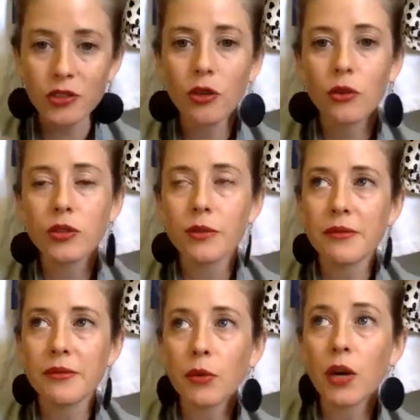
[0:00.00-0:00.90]
So
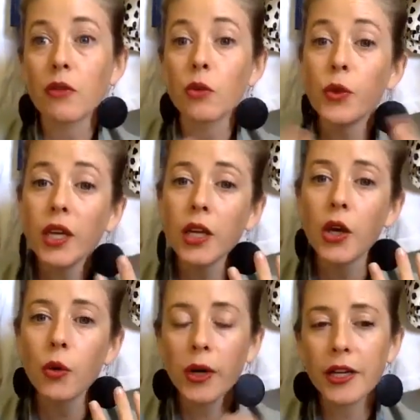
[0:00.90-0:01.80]
sometimes I will have a week
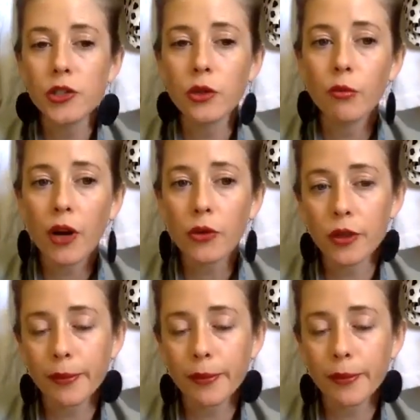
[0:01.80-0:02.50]
where I do a breathwork